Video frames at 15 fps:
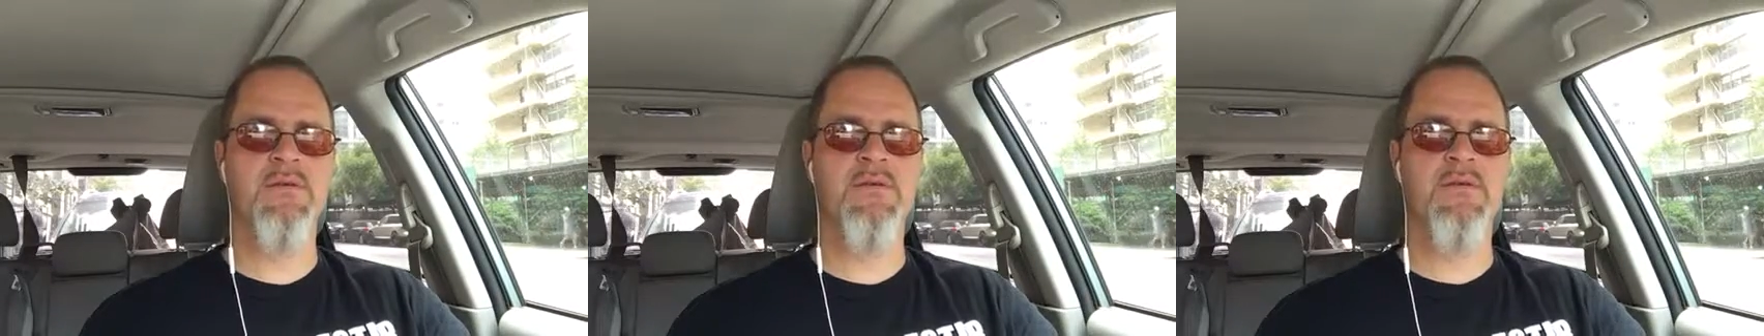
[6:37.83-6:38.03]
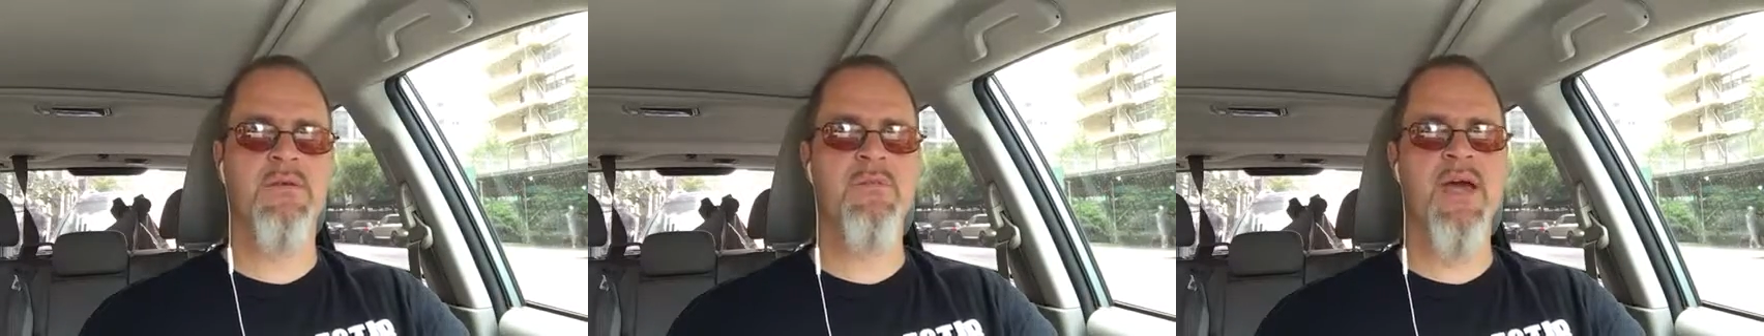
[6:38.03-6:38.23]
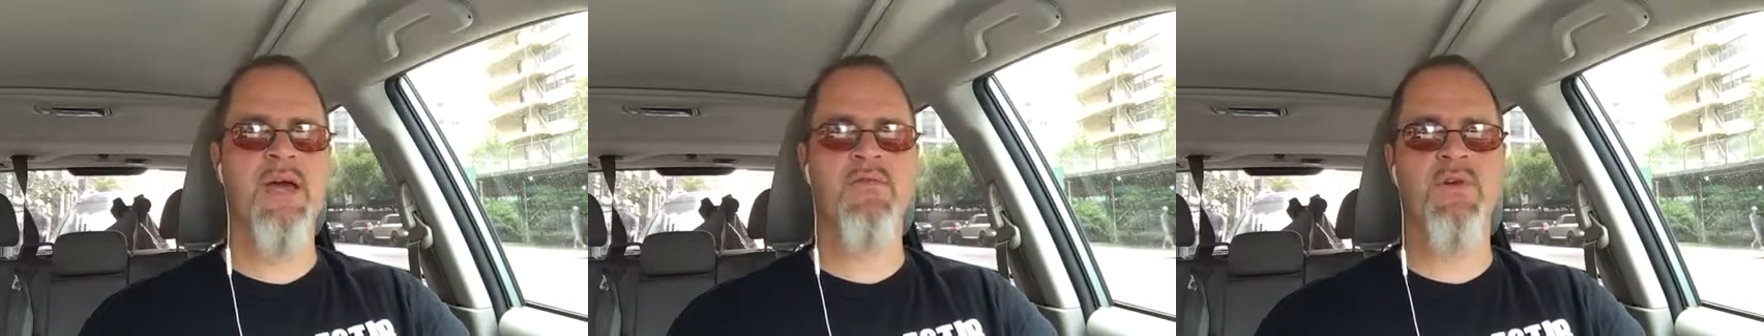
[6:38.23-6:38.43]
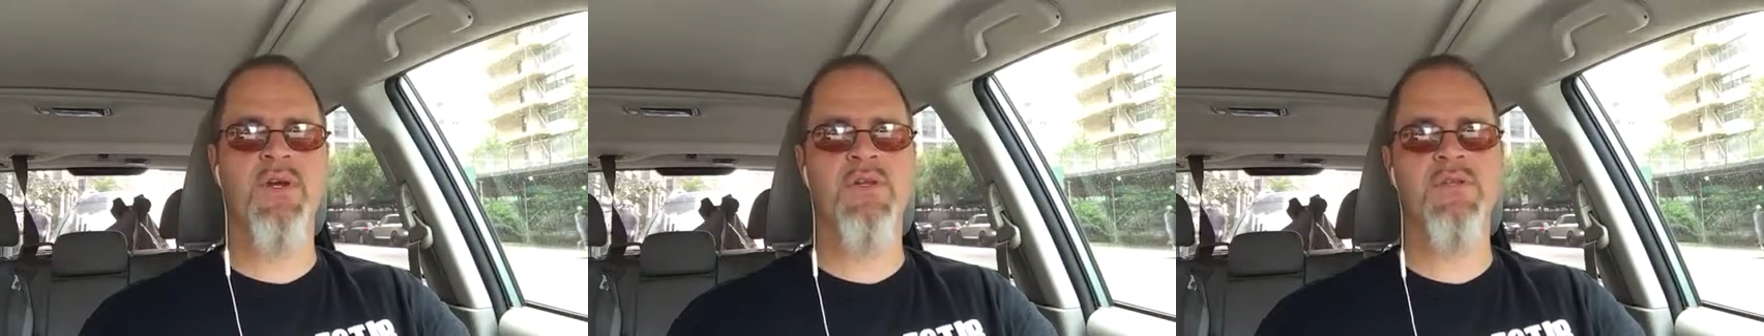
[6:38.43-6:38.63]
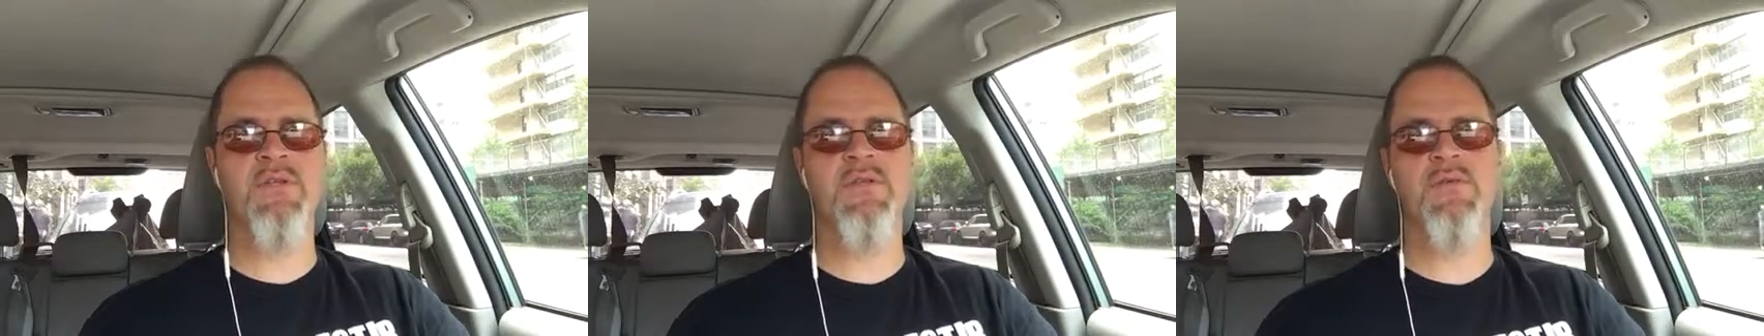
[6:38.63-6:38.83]
The
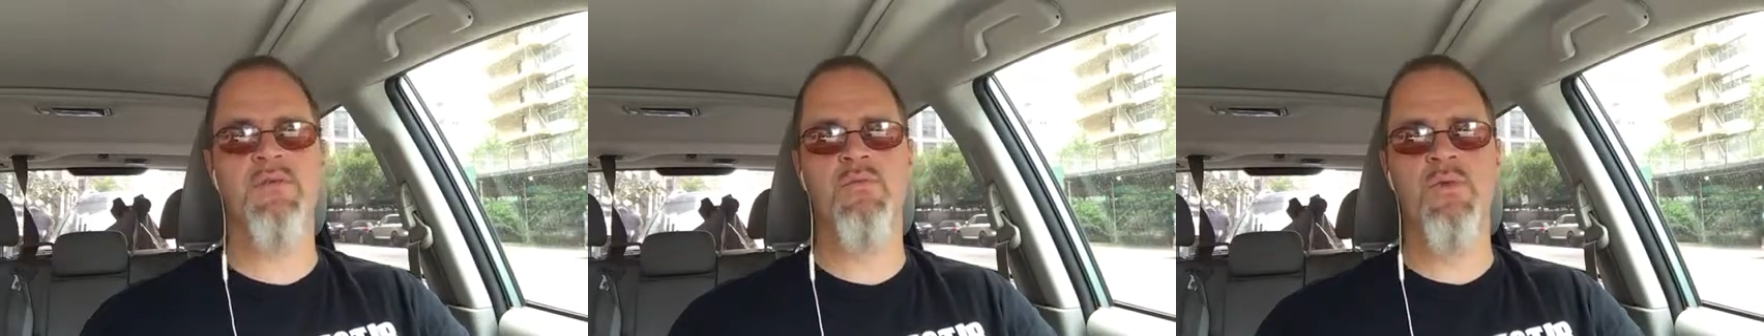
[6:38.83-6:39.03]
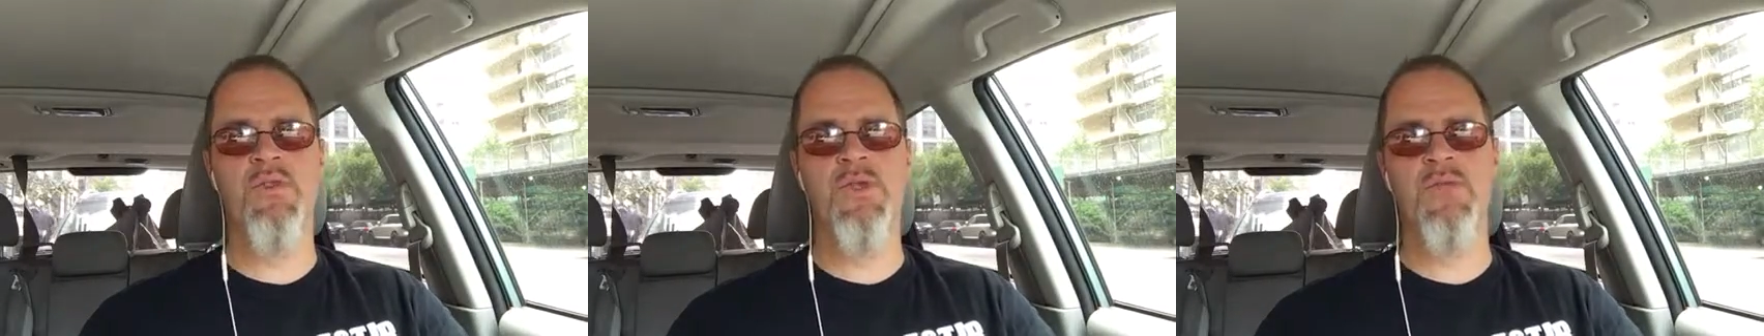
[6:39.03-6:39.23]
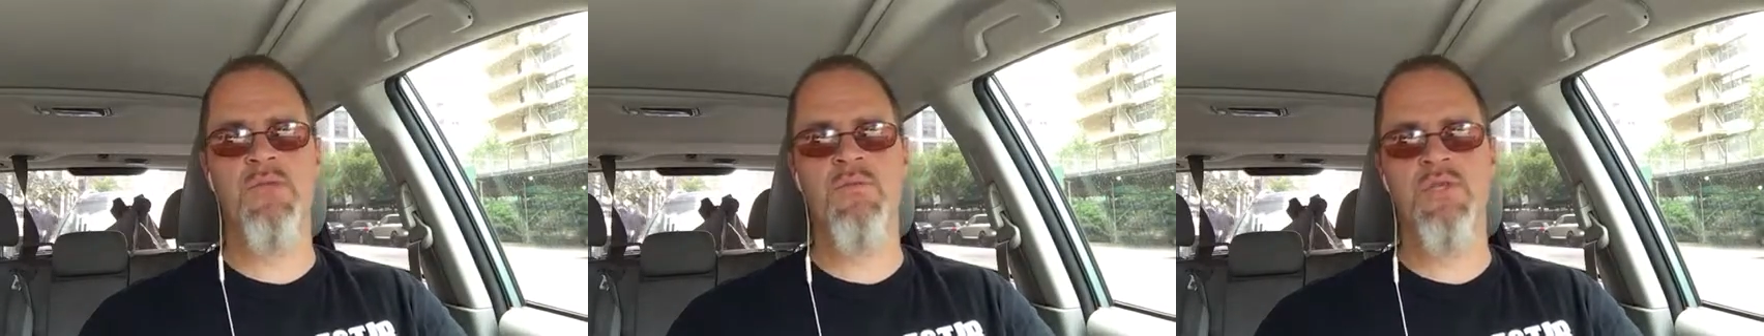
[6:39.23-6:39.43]
Mavericks Within the